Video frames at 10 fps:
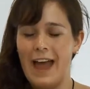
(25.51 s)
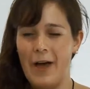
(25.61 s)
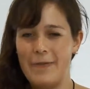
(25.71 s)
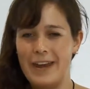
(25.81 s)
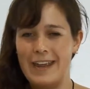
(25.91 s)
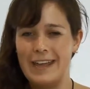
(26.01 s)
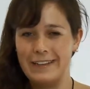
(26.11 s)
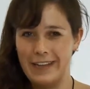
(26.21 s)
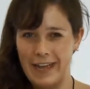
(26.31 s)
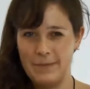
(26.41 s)
how many
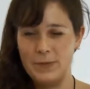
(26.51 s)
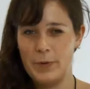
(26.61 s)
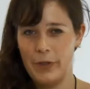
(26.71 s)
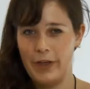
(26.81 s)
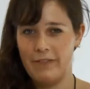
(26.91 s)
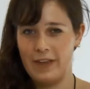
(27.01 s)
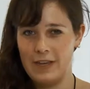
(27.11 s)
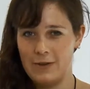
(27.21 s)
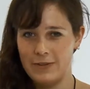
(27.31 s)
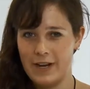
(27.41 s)
lambs
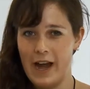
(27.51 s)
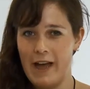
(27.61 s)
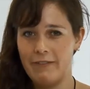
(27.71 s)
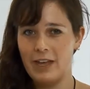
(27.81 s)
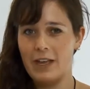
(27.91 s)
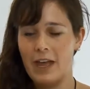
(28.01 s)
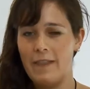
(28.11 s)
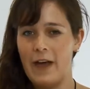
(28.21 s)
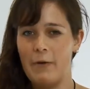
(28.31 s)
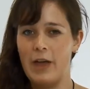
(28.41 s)
prolific ewes are having,
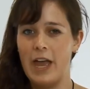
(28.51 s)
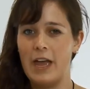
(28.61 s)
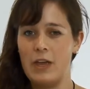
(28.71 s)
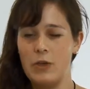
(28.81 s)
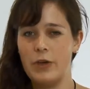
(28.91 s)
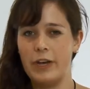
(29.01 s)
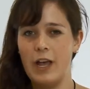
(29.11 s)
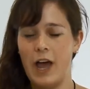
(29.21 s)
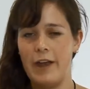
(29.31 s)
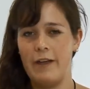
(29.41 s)
and that way you
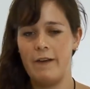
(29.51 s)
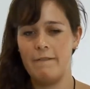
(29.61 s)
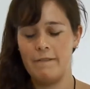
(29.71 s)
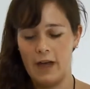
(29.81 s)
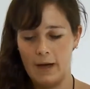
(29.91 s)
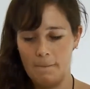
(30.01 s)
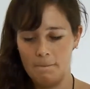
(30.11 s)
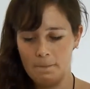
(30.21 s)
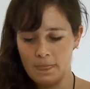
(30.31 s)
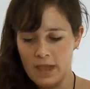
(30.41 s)
could kind of
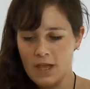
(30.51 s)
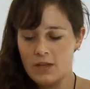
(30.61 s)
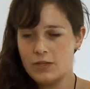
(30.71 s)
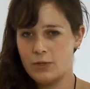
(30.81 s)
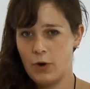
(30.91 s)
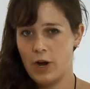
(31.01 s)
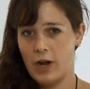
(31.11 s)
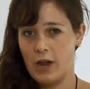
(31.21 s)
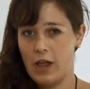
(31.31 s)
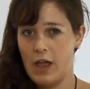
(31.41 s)
um,
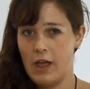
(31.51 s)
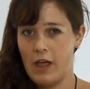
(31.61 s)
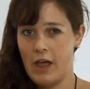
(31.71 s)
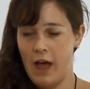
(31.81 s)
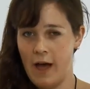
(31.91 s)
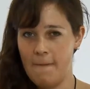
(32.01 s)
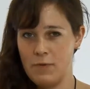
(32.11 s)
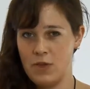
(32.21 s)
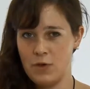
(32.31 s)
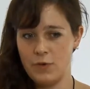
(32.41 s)
sort
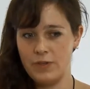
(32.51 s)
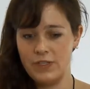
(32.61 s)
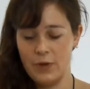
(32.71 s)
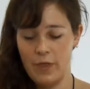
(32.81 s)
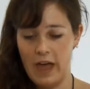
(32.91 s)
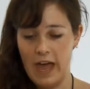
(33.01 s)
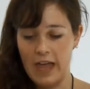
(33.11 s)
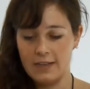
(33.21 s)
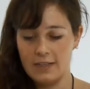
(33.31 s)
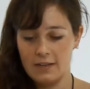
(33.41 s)
um, so
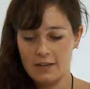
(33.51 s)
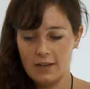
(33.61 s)
that